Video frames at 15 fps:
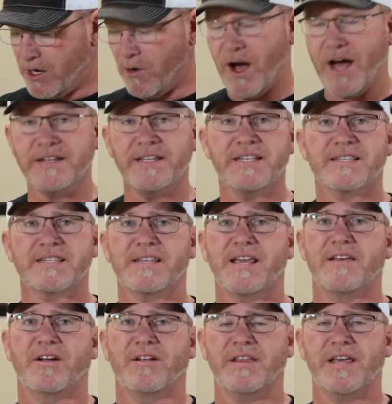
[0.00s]
onion
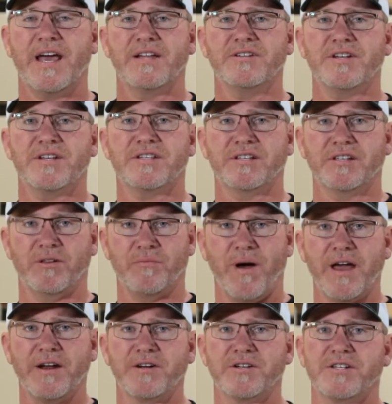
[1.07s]
skin on the edges, little
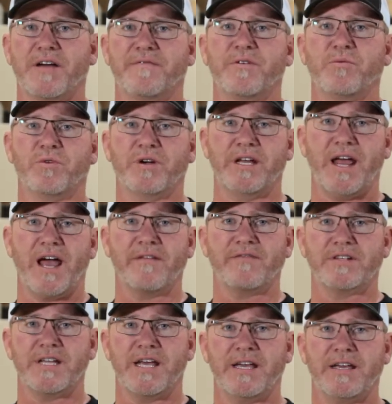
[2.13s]
minor stuff that we're going to have
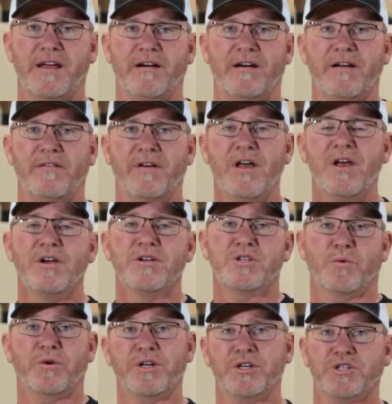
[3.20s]
to take care of.
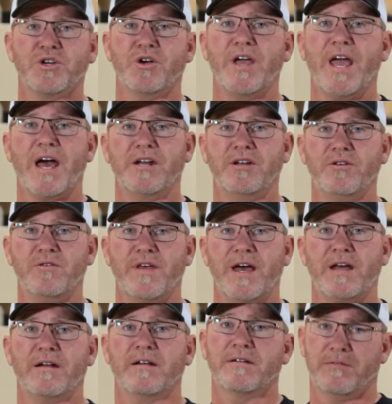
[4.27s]
So we're going to show you how to do
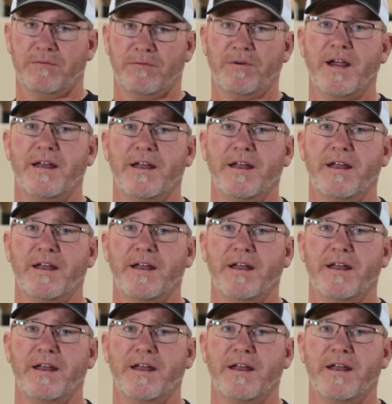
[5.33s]
that right